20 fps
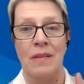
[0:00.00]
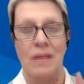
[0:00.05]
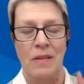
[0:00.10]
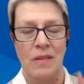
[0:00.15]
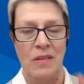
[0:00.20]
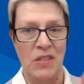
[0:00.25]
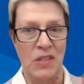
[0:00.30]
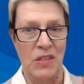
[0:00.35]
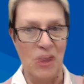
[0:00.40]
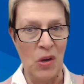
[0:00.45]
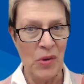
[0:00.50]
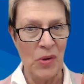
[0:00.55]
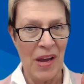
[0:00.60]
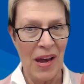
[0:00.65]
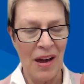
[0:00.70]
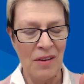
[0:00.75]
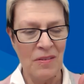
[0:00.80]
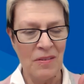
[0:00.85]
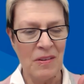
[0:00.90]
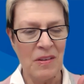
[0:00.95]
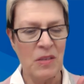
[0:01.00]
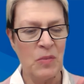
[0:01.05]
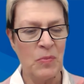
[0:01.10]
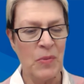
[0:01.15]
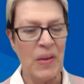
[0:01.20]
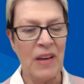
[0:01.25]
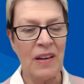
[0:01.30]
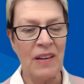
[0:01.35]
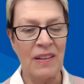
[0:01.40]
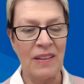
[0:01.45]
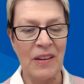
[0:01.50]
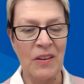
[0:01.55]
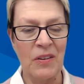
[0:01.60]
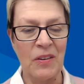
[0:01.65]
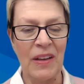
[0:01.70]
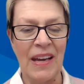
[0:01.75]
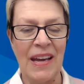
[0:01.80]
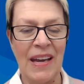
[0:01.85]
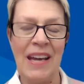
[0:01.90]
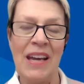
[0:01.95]
slow down, speak
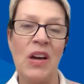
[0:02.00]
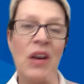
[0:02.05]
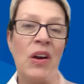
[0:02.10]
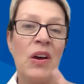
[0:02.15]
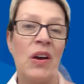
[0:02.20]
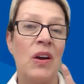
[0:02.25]
clearly,